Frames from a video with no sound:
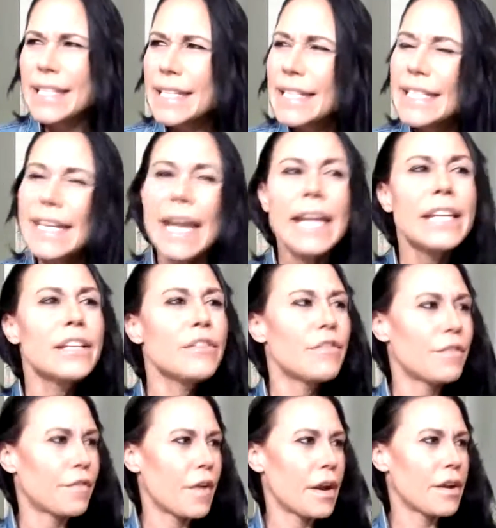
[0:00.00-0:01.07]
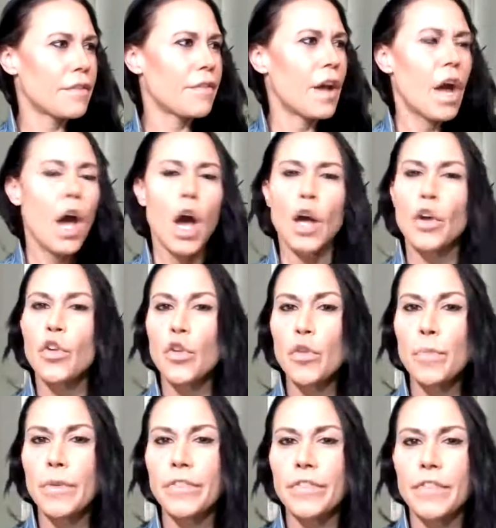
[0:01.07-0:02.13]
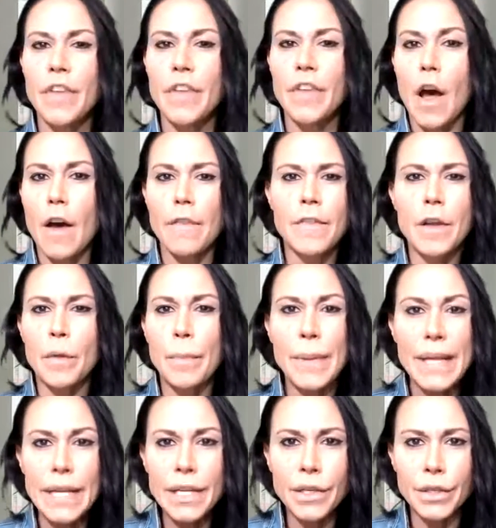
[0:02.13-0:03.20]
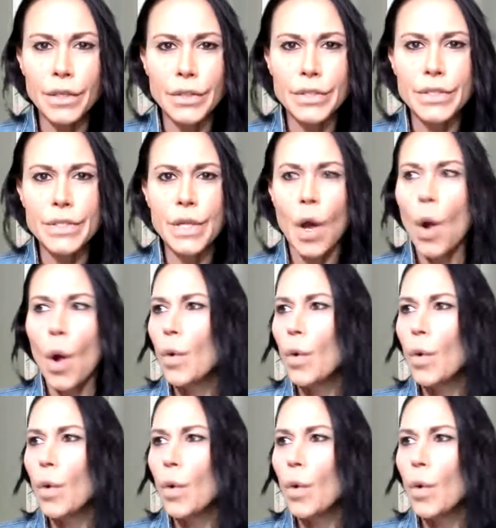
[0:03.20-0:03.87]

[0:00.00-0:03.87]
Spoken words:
to stand in front of a group of their peers